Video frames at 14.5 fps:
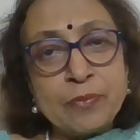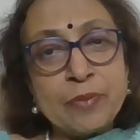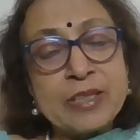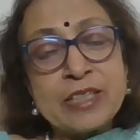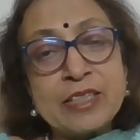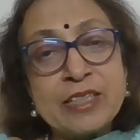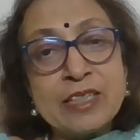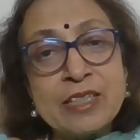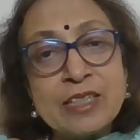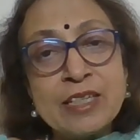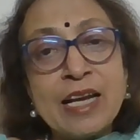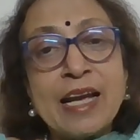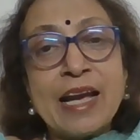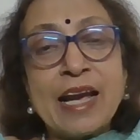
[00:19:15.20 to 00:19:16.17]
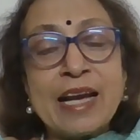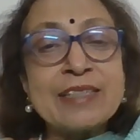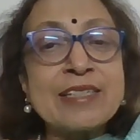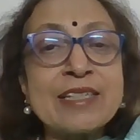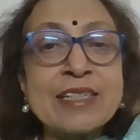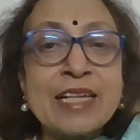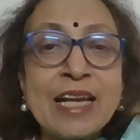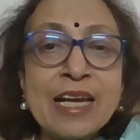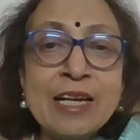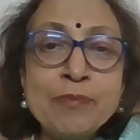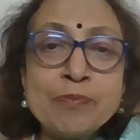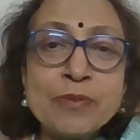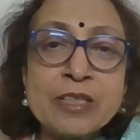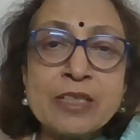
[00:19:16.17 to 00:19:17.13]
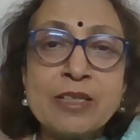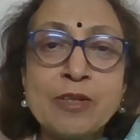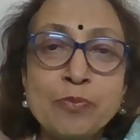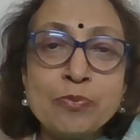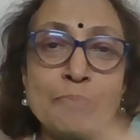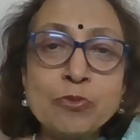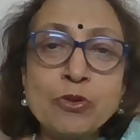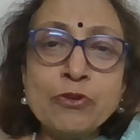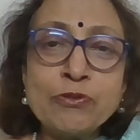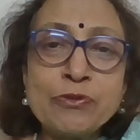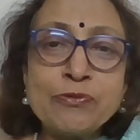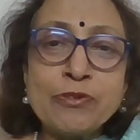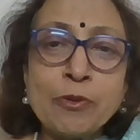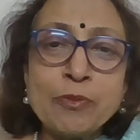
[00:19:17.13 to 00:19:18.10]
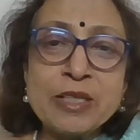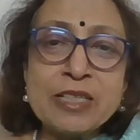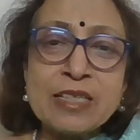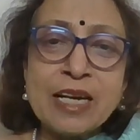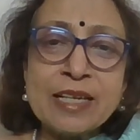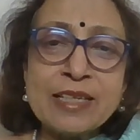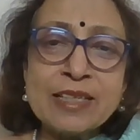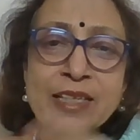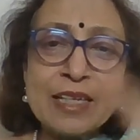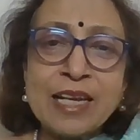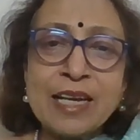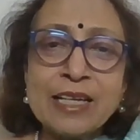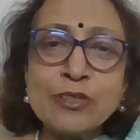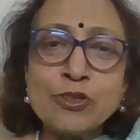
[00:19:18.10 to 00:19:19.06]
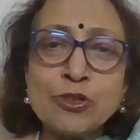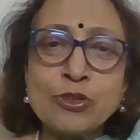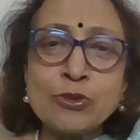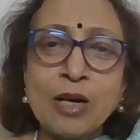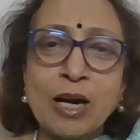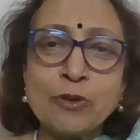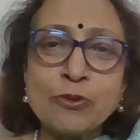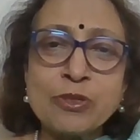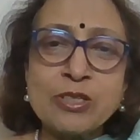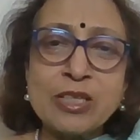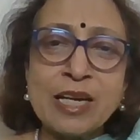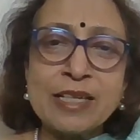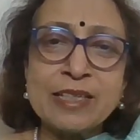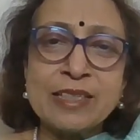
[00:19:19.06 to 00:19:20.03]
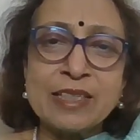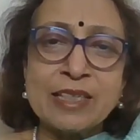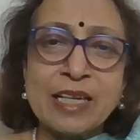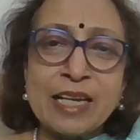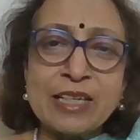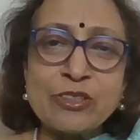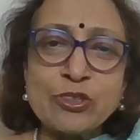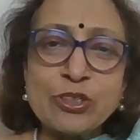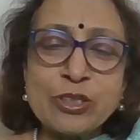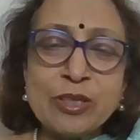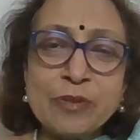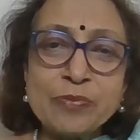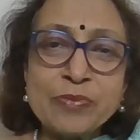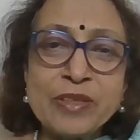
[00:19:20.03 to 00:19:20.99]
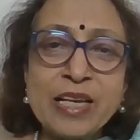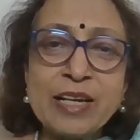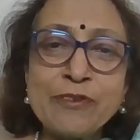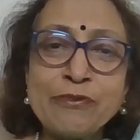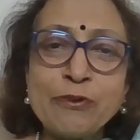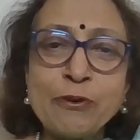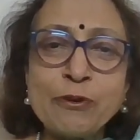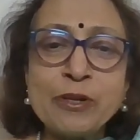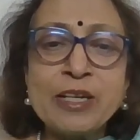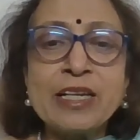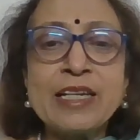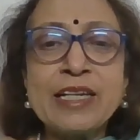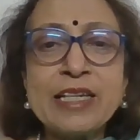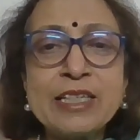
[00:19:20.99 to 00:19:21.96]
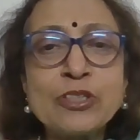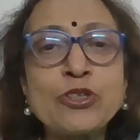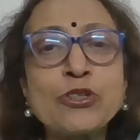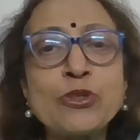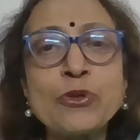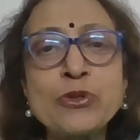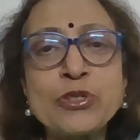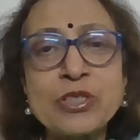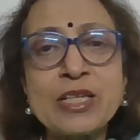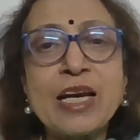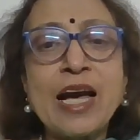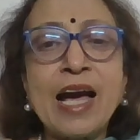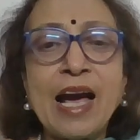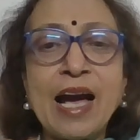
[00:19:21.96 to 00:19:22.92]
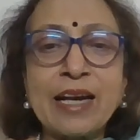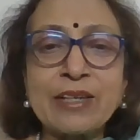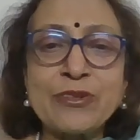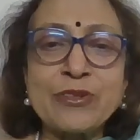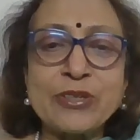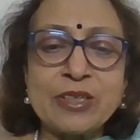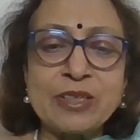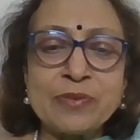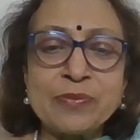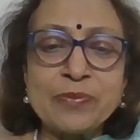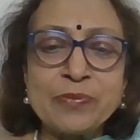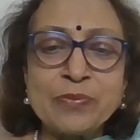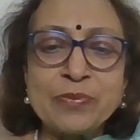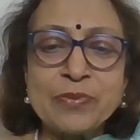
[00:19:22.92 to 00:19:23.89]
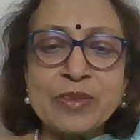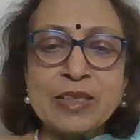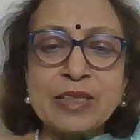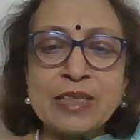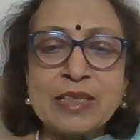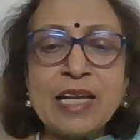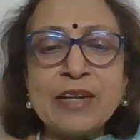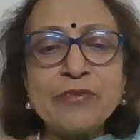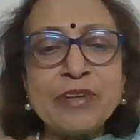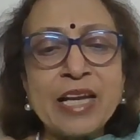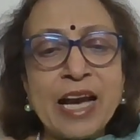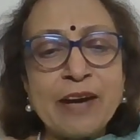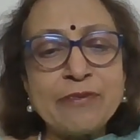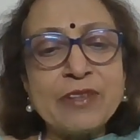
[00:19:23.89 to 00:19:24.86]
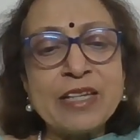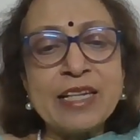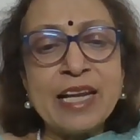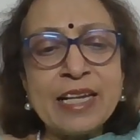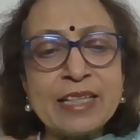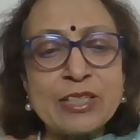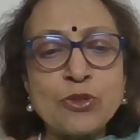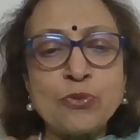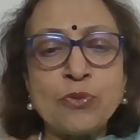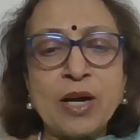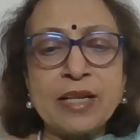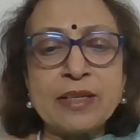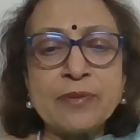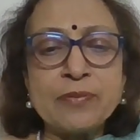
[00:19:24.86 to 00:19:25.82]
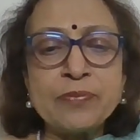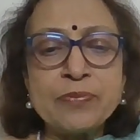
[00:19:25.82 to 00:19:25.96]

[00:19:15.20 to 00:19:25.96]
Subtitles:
But here, escaped, moved from inside the cage to outside the cage. Therefore, it shows action. Then we have the next one.